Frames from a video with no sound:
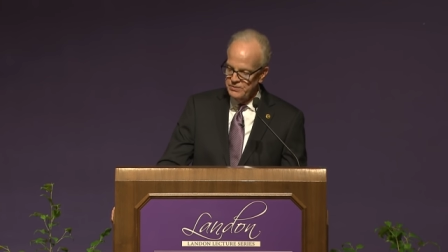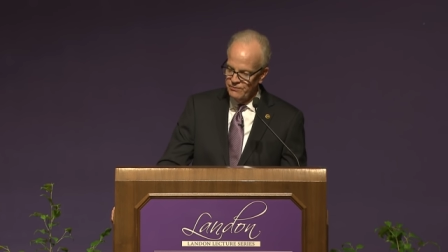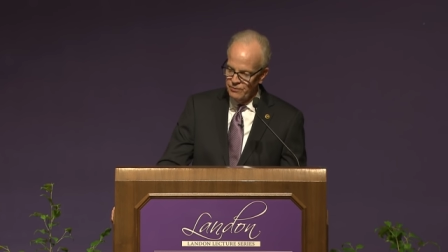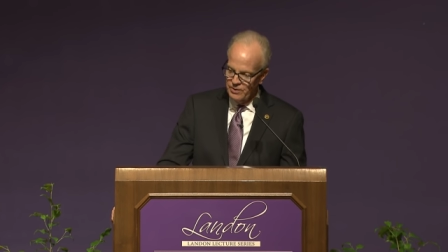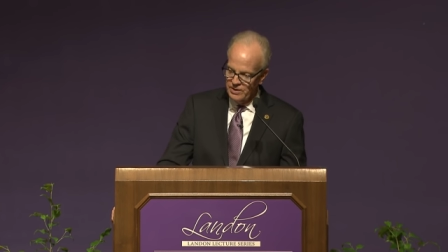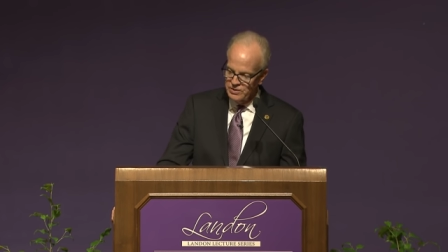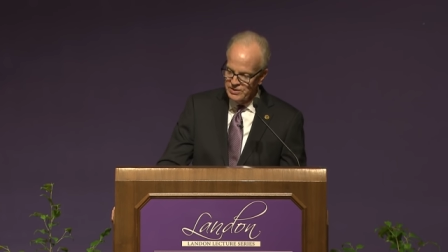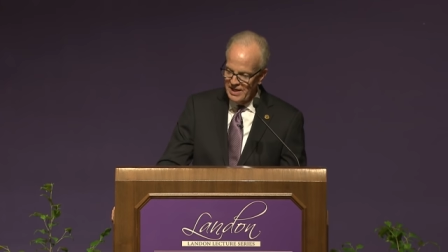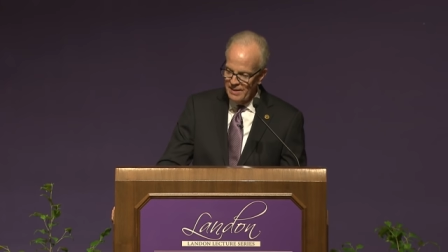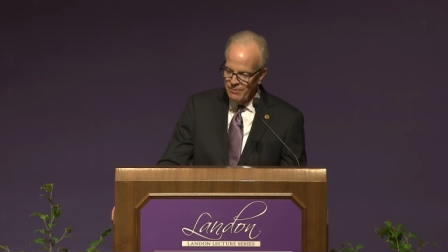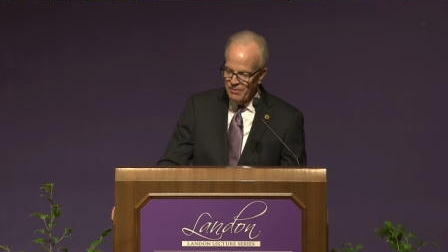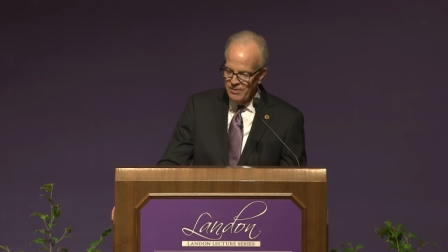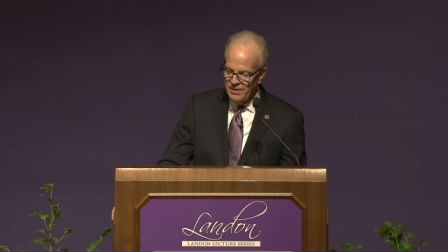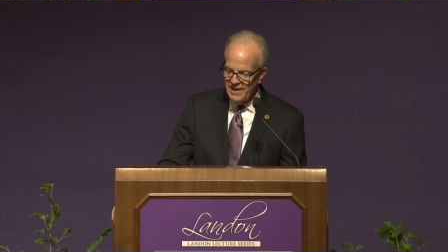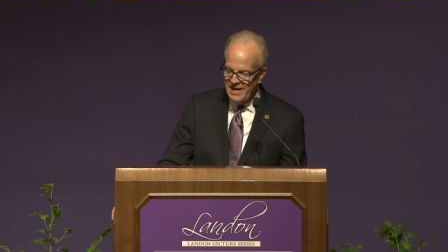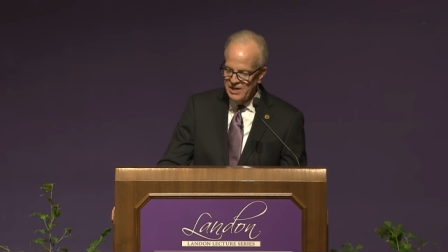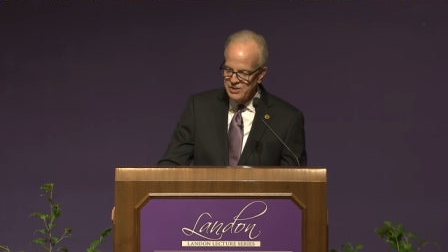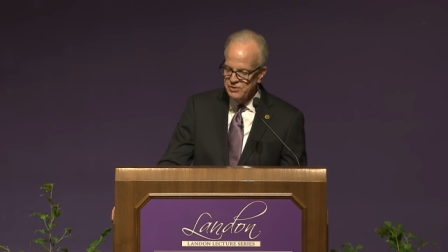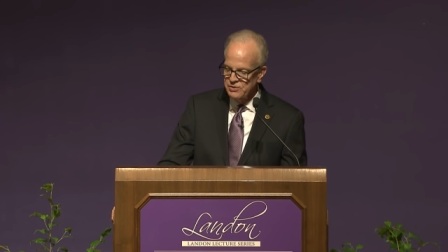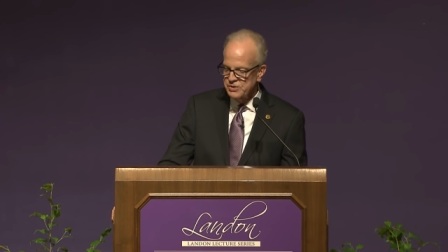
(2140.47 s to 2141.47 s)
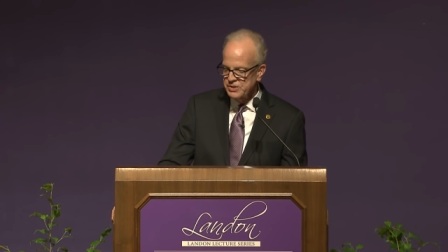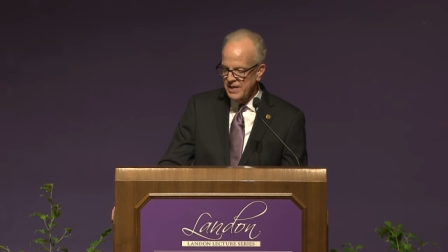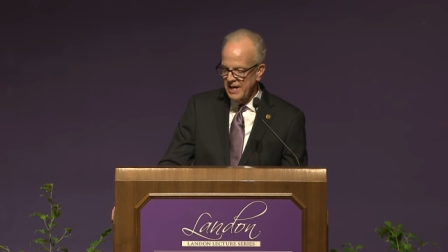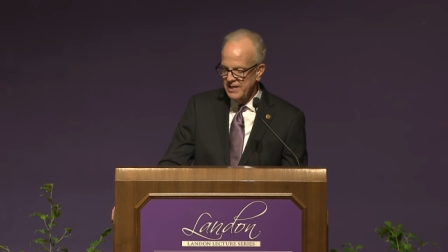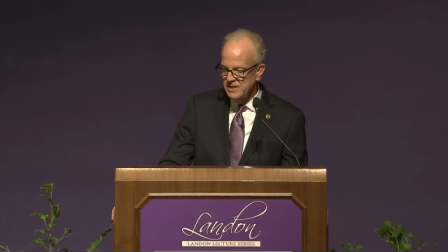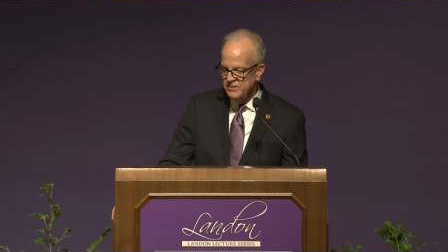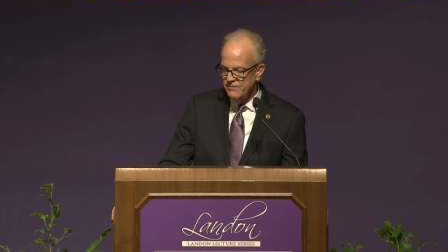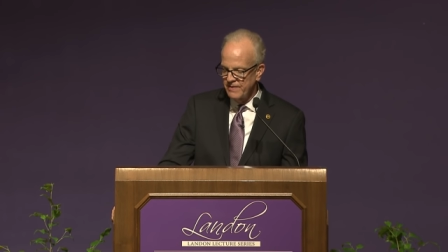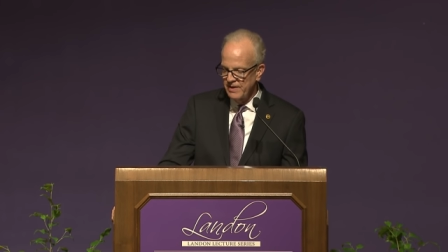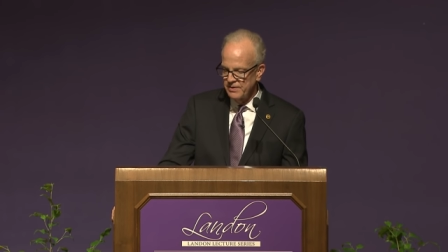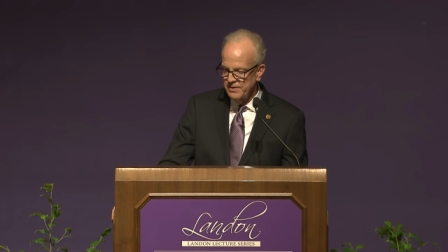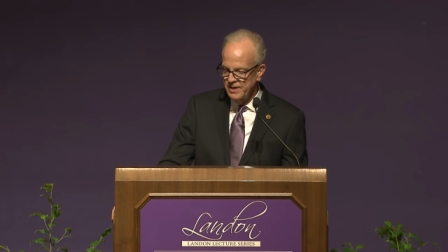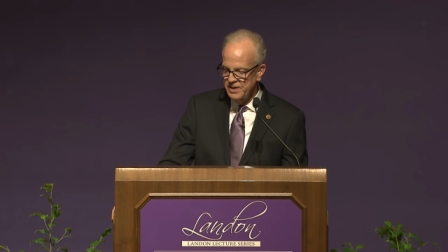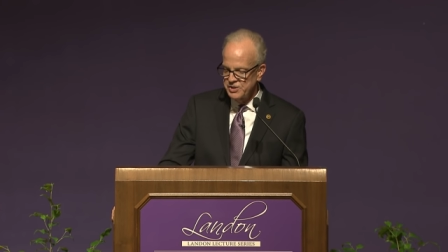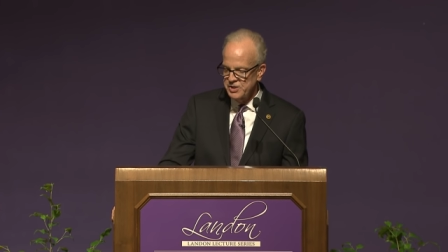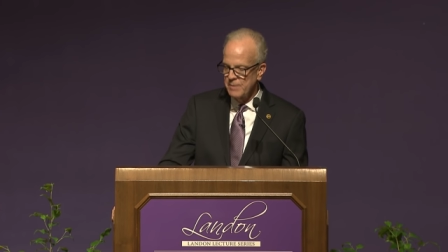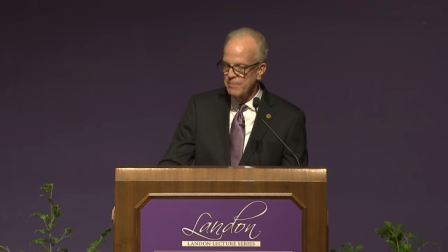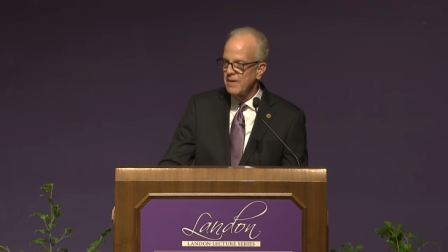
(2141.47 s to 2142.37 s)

for example, the National Science Foundation,